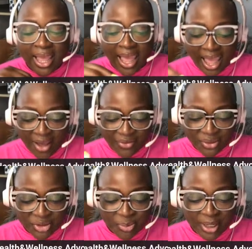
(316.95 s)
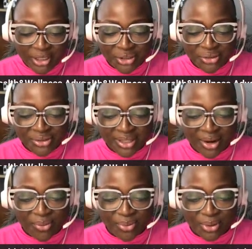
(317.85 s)
have those pictures
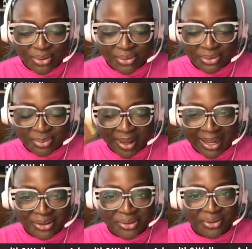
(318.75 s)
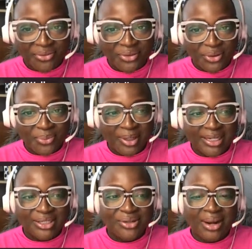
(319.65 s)
that rolls back through your phone
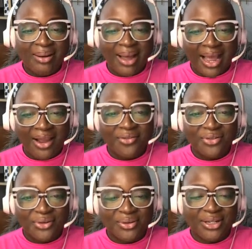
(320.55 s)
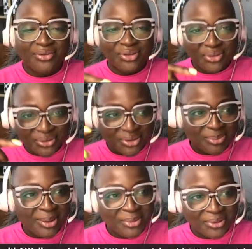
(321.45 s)
because you know how iPhone gives you
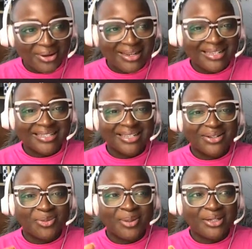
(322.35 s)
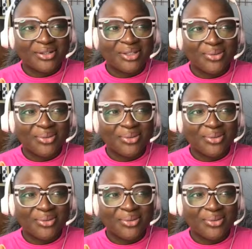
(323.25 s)
those memories and those pictures.